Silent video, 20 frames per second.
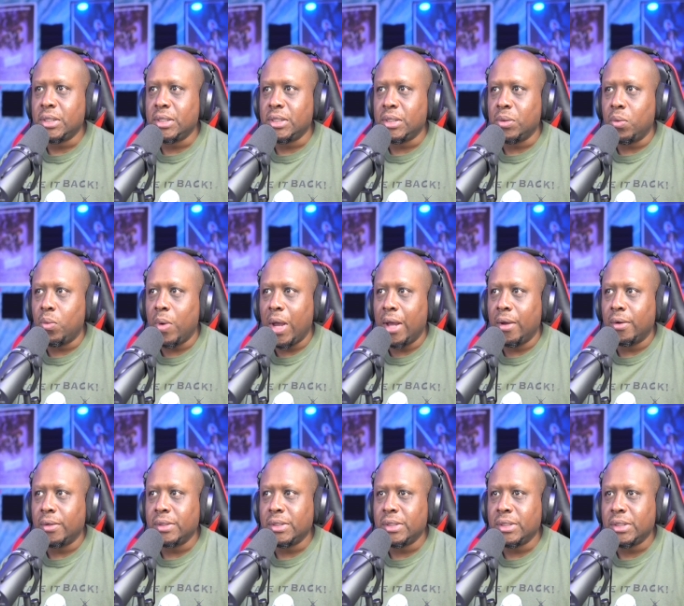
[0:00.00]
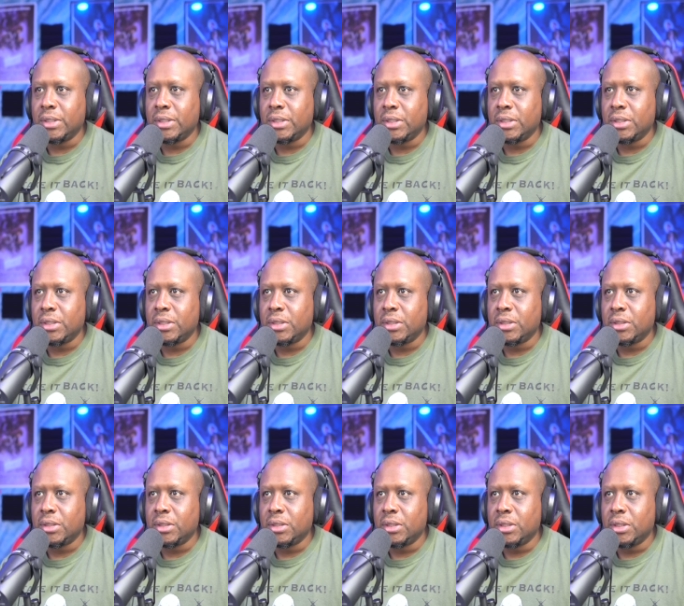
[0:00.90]
Wow.
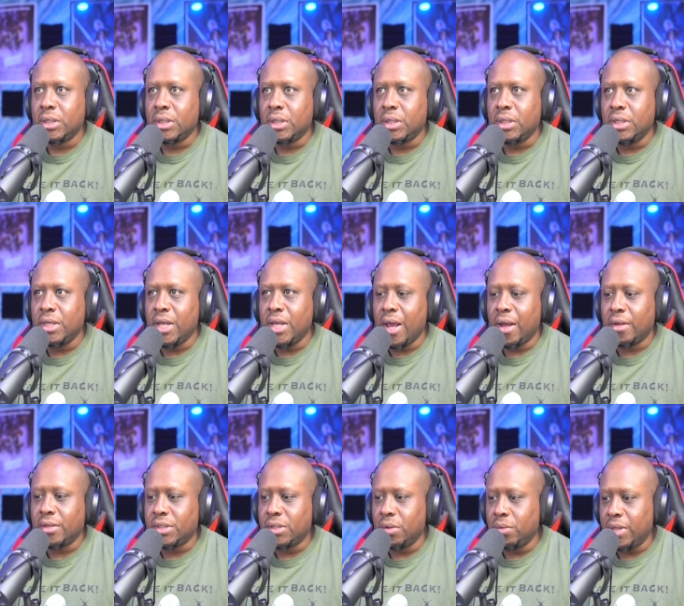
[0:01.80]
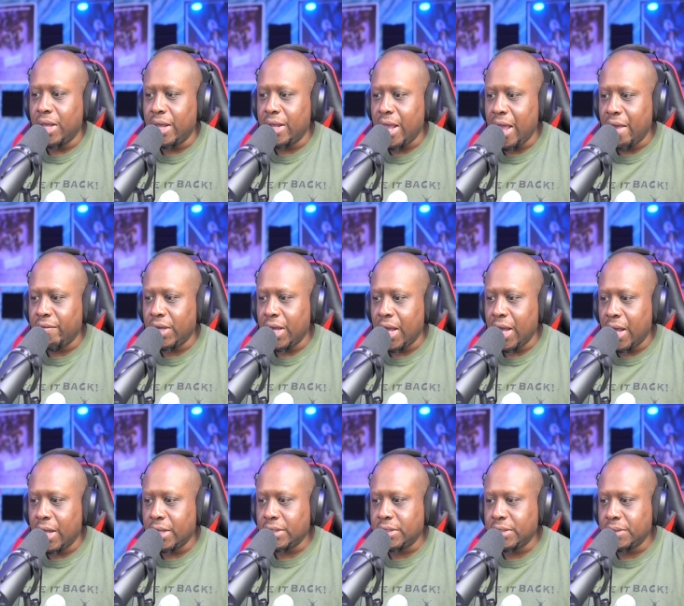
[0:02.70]
Yeah, so there you have it,
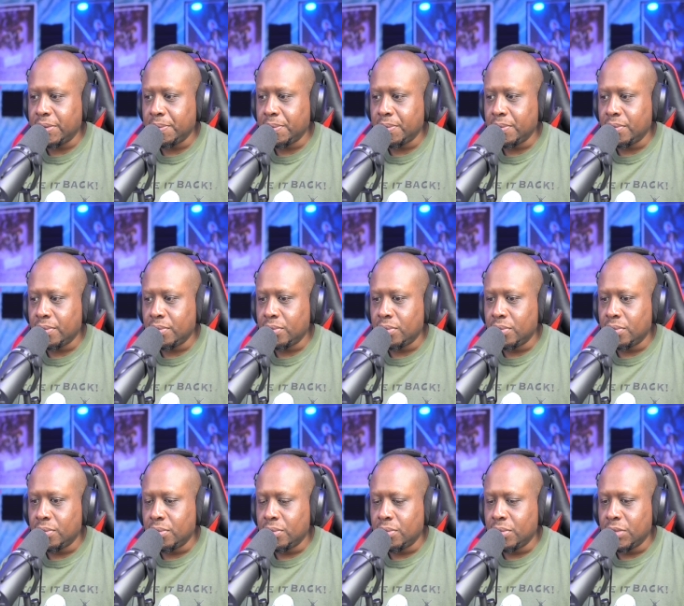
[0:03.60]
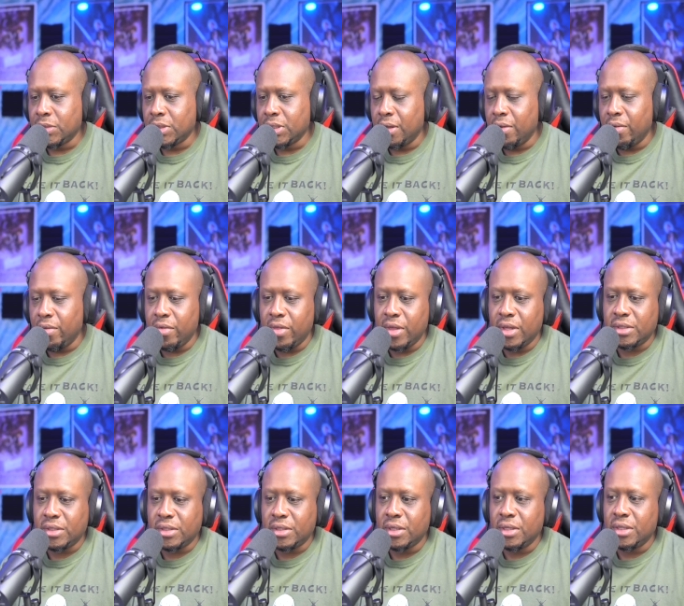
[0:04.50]
guys.
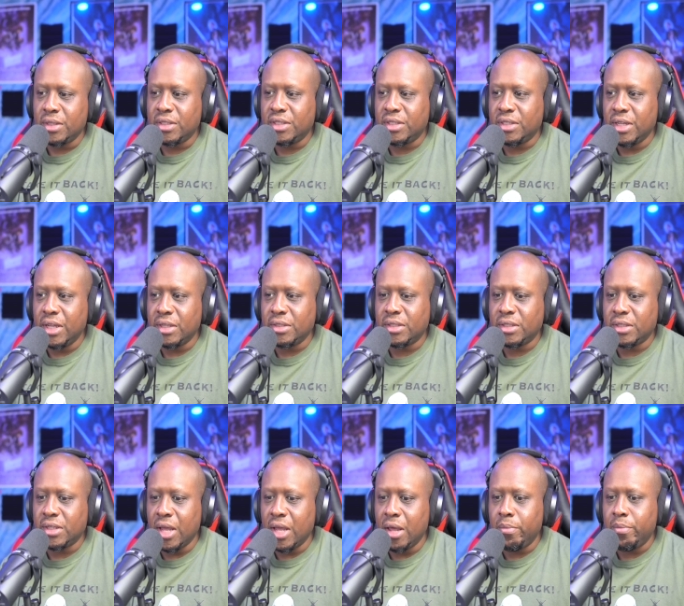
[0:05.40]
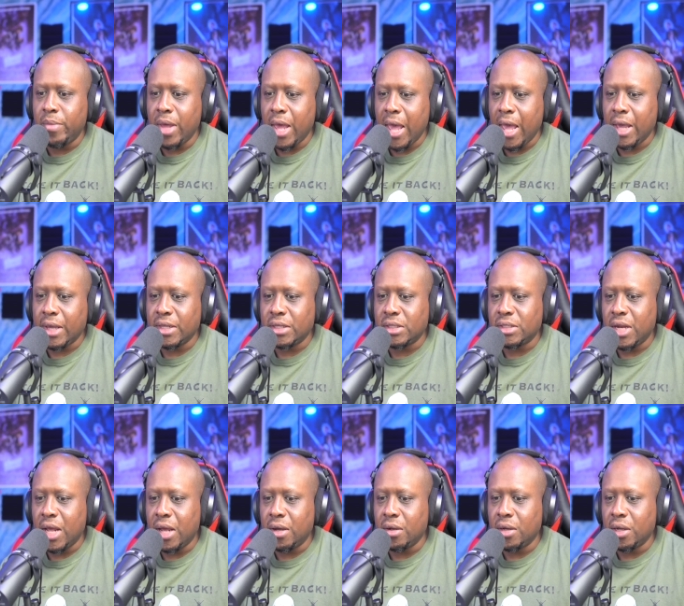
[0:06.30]
This sit scumbag is
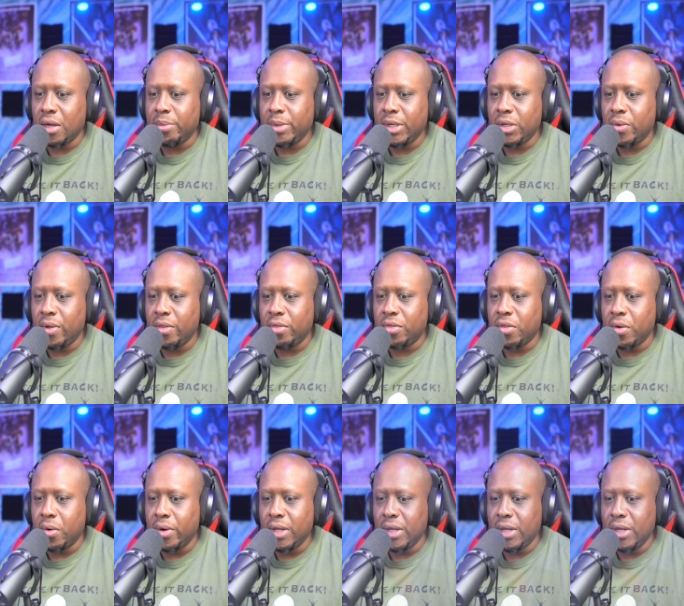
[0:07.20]
now going to be doing 30